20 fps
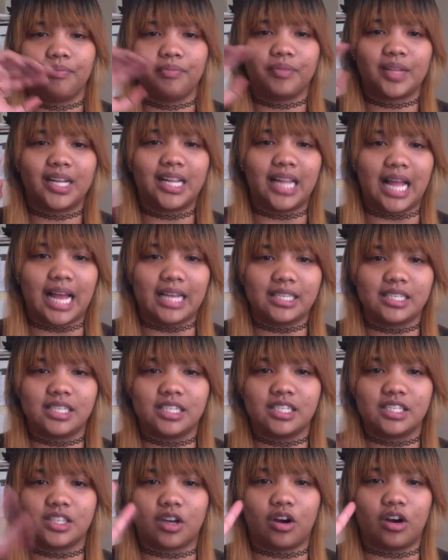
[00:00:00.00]

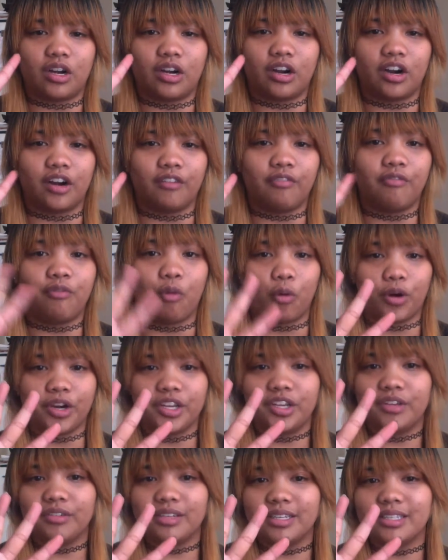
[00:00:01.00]
classes are 4
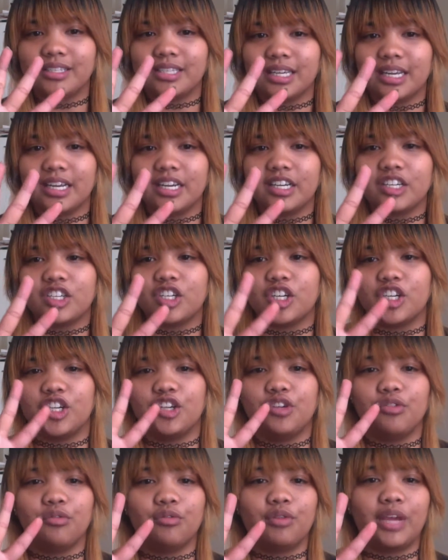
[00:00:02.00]
units each,
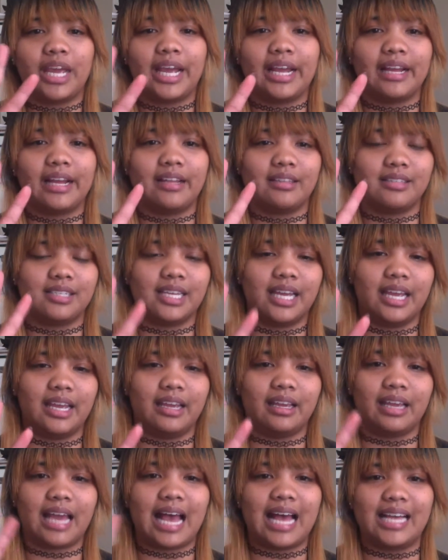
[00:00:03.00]
you can't
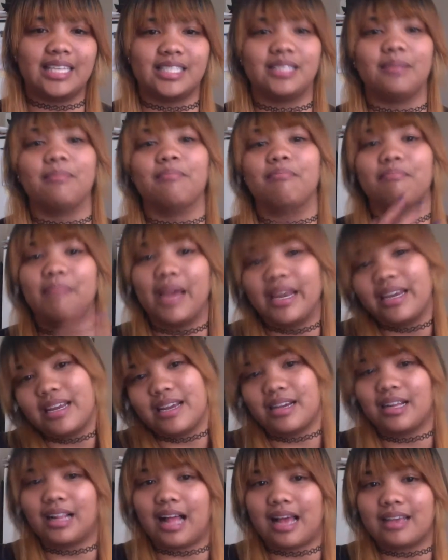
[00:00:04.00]
take as many
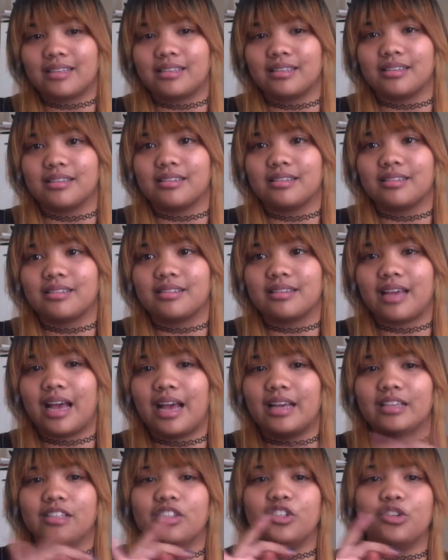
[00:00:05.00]
classes
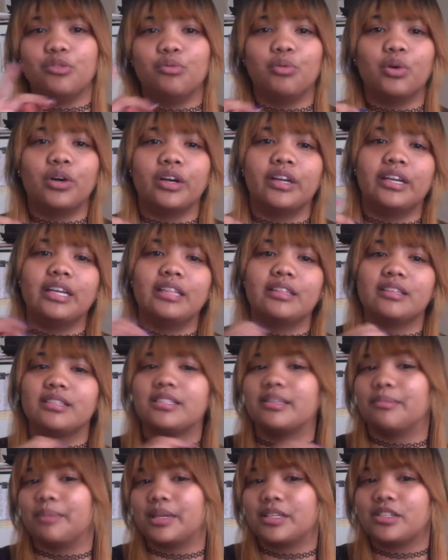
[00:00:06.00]
as you would in the
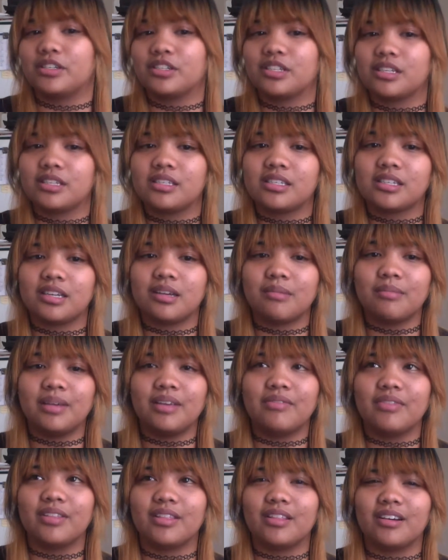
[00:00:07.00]
semester system,
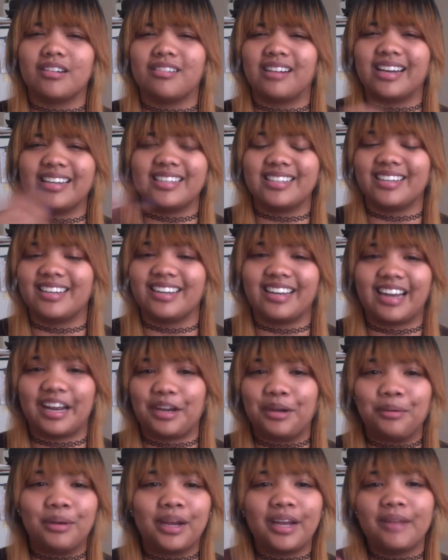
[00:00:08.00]
even though I did it
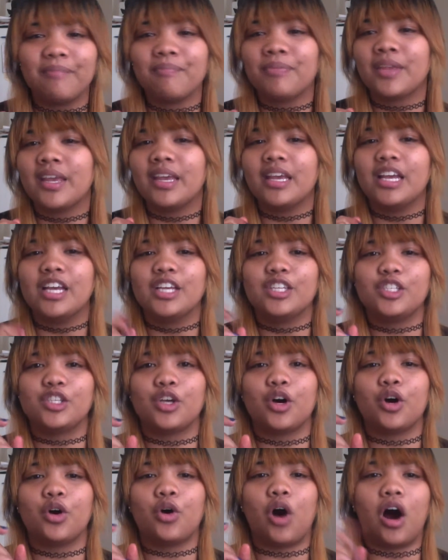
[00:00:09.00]
anyway.
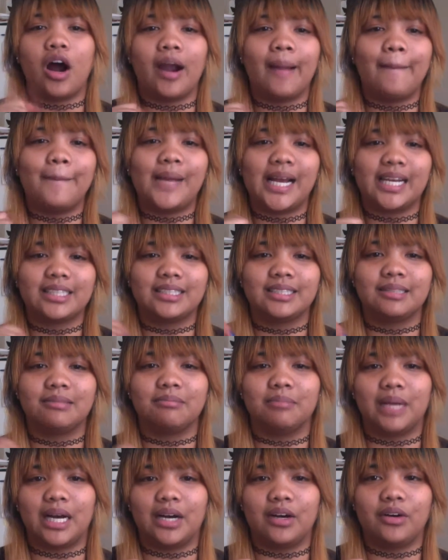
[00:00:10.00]
So our max
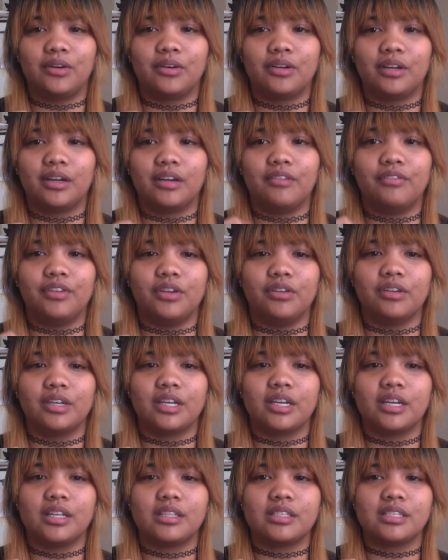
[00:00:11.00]
amount of
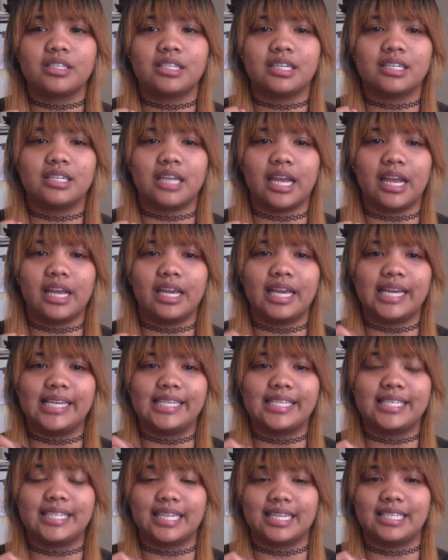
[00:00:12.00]
units to take
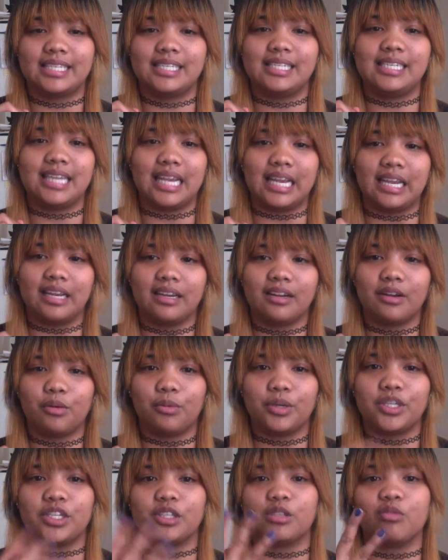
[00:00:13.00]
is 16,
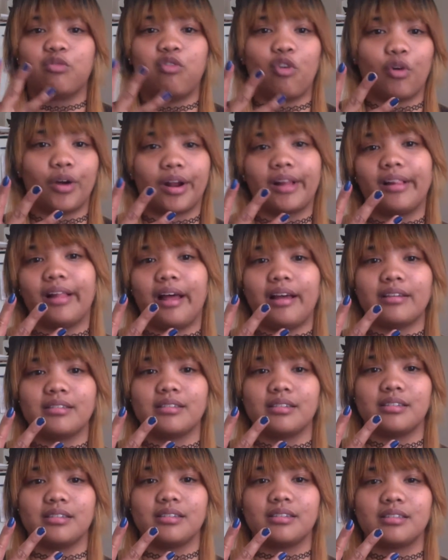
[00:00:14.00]
which is 4
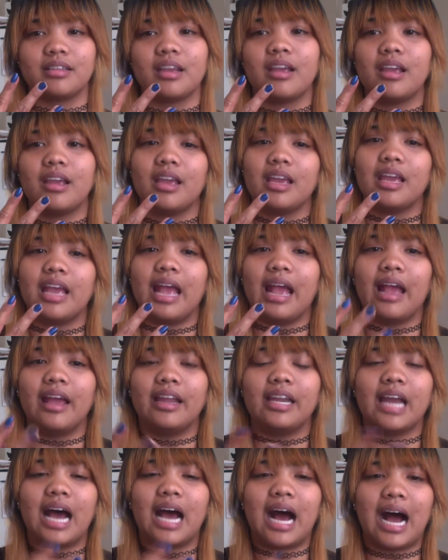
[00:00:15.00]
classes.
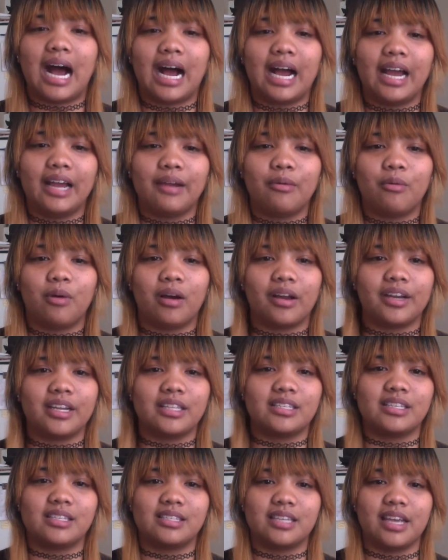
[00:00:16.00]
And I wanted
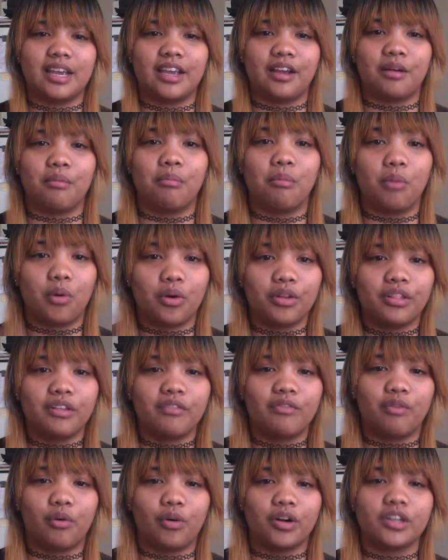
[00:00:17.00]
to take more than
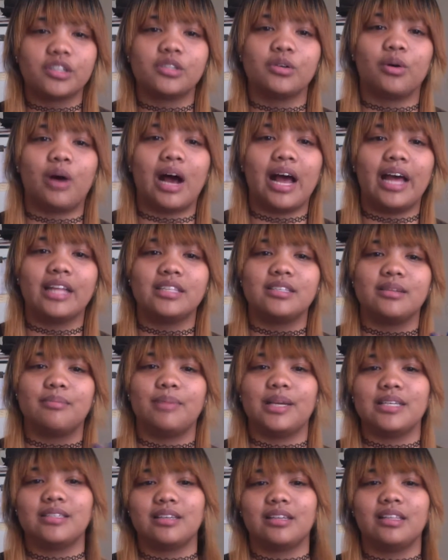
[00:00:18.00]
4, so I had to
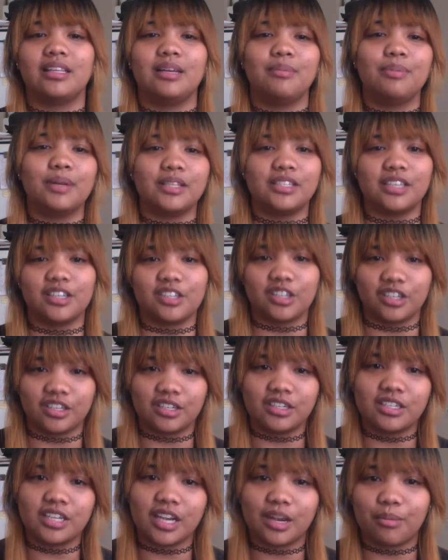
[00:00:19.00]
basically petition
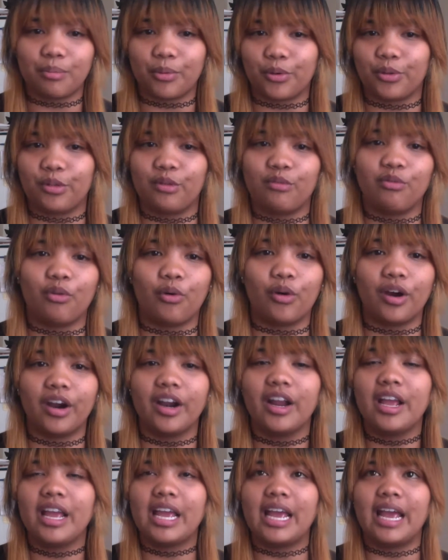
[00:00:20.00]
to take more than 4.
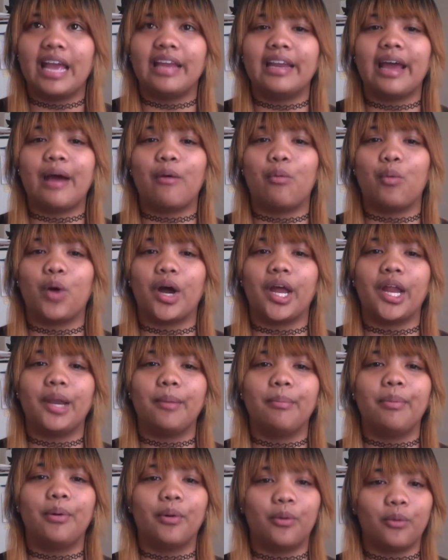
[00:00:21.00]
And at
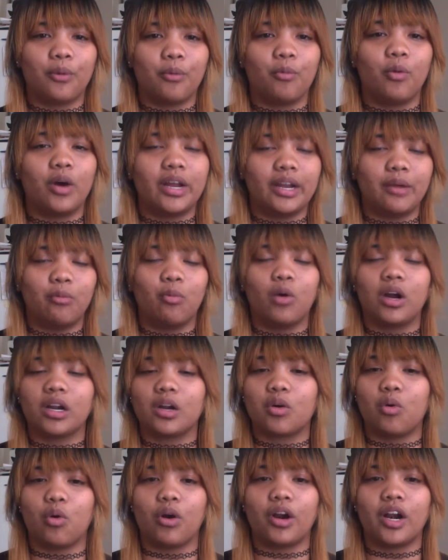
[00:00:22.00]
in one
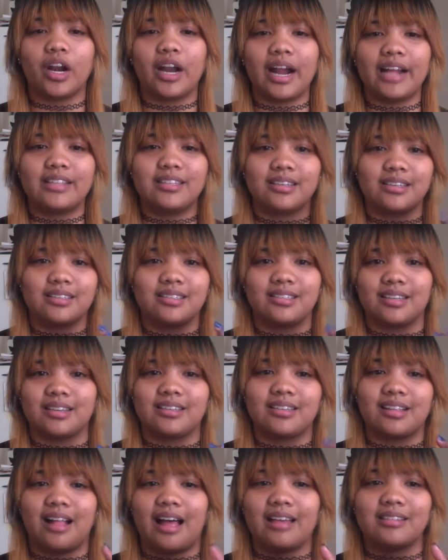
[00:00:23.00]
quarter, I took
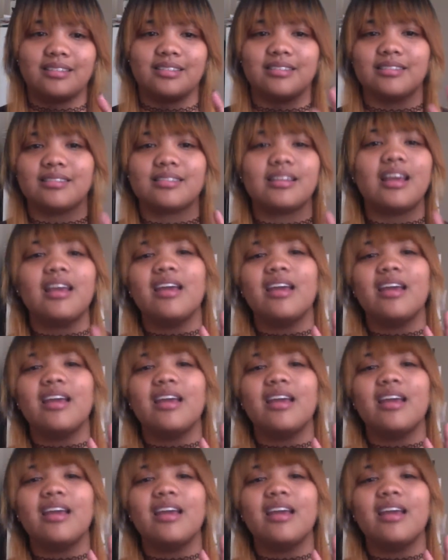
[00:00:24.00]
6 classes.